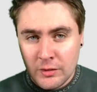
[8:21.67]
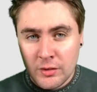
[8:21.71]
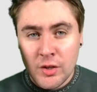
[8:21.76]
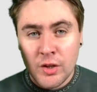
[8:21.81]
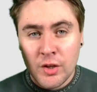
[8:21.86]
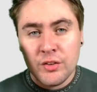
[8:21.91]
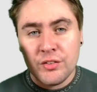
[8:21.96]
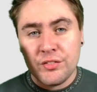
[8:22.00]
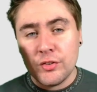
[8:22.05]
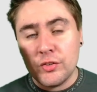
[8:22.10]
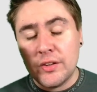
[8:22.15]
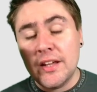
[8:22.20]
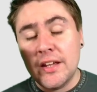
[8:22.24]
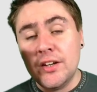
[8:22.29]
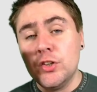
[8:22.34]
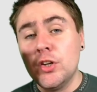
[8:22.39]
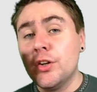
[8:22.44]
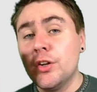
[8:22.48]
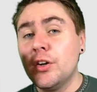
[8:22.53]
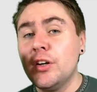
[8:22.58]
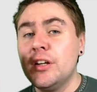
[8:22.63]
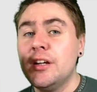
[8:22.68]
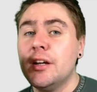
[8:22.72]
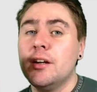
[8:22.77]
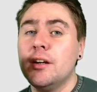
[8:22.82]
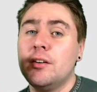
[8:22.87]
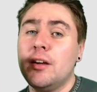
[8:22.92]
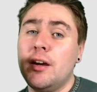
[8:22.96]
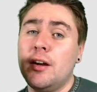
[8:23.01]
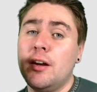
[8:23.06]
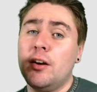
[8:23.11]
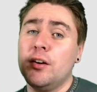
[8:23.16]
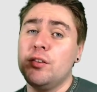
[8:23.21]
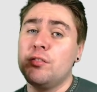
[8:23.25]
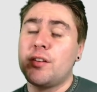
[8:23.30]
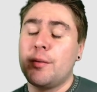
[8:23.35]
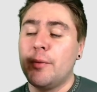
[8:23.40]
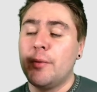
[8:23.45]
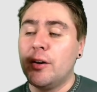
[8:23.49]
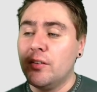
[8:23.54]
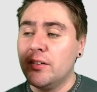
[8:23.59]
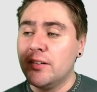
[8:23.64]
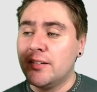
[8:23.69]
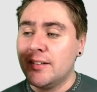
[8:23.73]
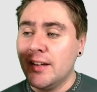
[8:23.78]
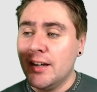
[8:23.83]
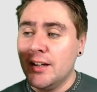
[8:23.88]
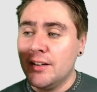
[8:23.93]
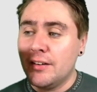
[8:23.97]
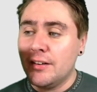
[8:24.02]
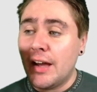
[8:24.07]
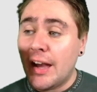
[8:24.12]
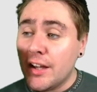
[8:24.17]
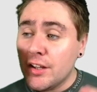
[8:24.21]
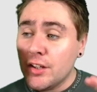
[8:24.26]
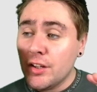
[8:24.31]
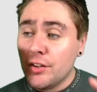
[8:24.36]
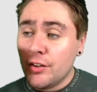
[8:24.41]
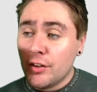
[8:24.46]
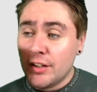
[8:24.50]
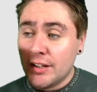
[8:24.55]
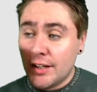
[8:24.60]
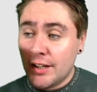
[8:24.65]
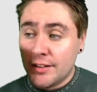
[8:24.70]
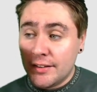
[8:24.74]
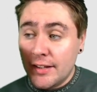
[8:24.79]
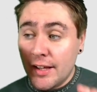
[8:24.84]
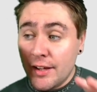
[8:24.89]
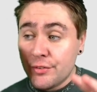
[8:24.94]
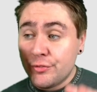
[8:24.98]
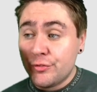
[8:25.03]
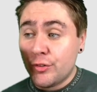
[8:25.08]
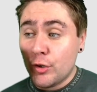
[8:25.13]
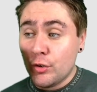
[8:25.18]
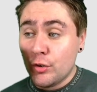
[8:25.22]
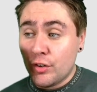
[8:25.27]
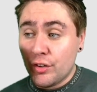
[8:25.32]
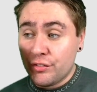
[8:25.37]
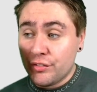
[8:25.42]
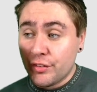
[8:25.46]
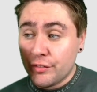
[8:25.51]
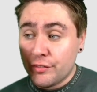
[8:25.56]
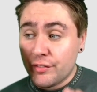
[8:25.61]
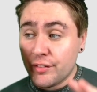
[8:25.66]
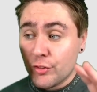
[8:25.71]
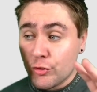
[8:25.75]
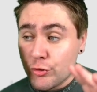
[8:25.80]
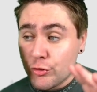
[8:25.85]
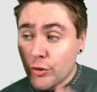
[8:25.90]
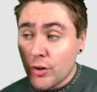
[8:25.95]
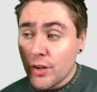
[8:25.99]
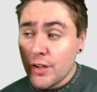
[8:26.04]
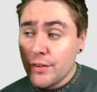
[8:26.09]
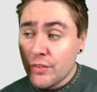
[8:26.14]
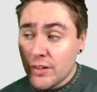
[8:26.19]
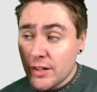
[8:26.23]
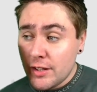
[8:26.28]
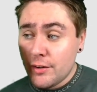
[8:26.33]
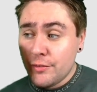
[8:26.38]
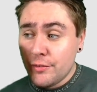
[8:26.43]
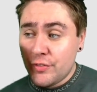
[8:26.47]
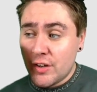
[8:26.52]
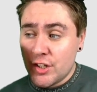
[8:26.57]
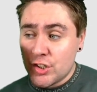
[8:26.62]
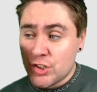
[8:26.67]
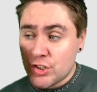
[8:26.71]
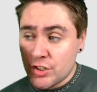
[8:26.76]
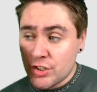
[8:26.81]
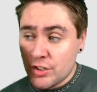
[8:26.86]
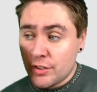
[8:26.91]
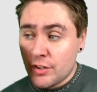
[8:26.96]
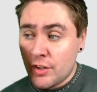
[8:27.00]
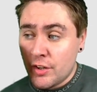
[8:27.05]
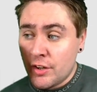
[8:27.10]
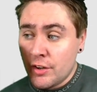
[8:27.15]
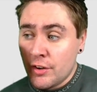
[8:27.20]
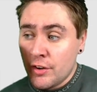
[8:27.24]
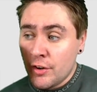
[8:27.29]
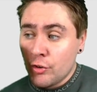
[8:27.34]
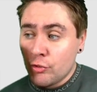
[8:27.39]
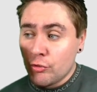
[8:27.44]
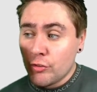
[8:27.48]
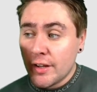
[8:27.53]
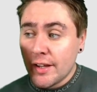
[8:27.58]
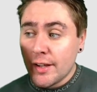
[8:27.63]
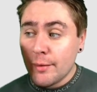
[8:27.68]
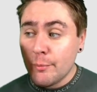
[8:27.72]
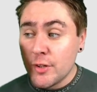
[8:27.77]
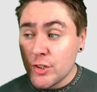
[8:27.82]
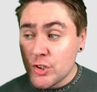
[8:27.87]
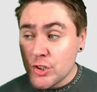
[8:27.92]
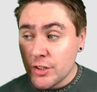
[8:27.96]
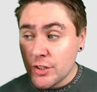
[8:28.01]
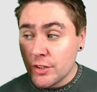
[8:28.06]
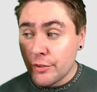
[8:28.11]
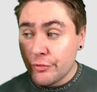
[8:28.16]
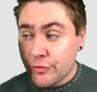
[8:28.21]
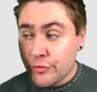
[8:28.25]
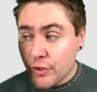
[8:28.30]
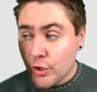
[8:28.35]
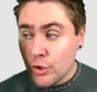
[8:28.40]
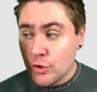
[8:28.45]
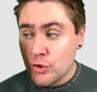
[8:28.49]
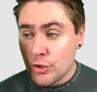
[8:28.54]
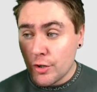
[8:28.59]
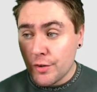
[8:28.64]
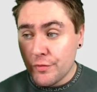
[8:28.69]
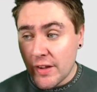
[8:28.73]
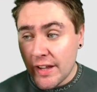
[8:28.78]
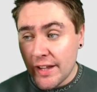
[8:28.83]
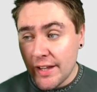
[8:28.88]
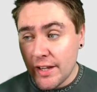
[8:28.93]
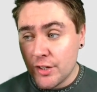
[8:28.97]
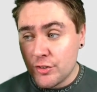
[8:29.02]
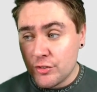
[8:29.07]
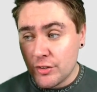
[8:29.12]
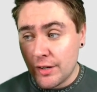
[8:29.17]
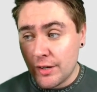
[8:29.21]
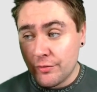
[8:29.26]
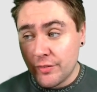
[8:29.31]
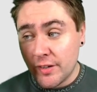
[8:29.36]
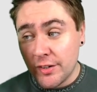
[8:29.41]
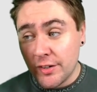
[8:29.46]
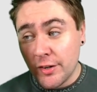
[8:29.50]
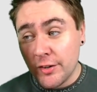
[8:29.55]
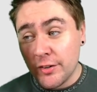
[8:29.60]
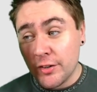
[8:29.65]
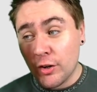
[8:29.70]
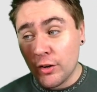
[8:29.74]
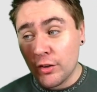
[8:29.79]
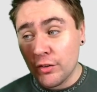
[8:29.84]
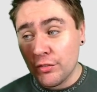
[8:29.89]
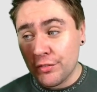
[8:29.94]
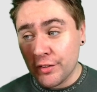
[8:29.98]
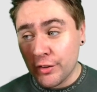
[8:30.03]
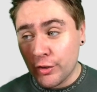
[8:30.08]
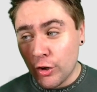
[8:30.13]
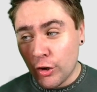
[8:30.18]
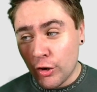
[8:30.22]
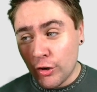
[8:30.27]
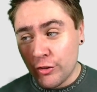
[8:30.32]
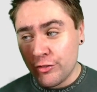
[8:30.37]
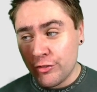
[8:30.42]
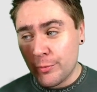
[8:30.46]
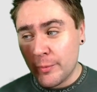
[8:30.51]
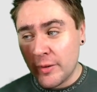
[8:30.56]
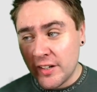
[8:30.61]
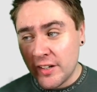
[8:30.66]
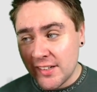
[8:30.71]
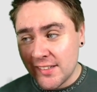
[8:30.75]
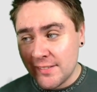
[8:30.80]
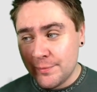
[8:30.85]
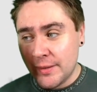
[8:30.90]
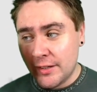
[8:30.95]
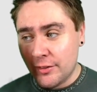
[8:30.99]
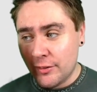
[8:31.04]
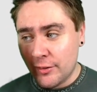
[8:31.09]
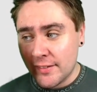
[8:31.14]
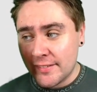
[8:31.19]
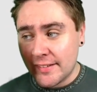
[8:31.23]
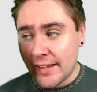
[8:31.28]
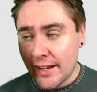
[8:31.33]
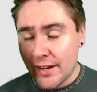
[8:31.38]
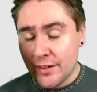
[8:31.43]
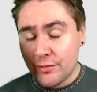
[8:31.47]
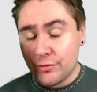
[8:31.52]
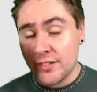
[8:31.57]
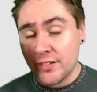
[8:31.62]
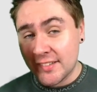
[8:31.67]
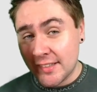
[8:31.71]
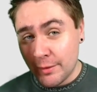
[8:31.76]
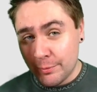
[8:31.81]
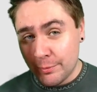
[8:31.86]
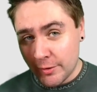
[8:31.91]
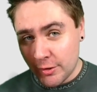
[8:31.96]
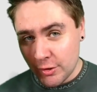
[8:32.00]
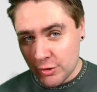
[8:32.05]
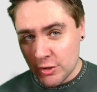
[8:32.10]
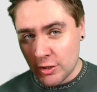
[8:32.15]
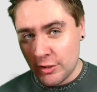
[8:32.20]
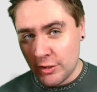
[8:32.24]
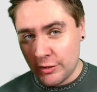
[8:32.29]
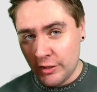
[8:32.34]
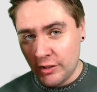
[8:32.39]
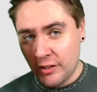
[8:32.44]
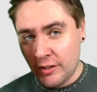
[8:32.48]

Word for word: So then United Airlines came out and said, at United, their focus is on driving innovation, reimagining the future of air travel, and enhancing customer experience every step of the journey.